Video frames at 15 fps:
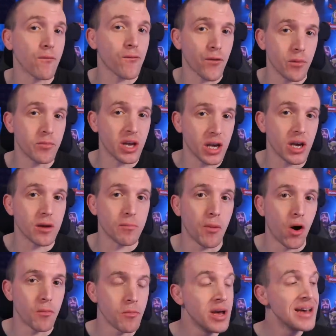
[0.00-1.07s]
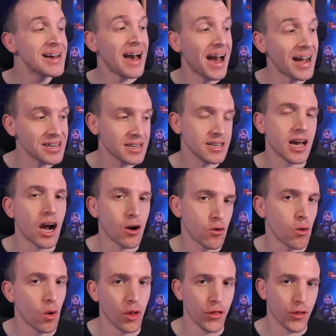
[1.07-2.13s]
from the Giga Bomb at Town
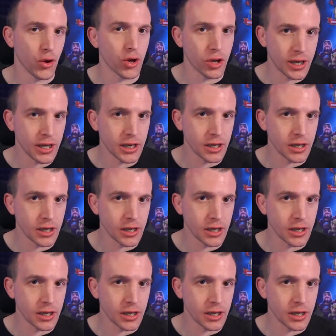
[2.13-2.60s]
Hall 13.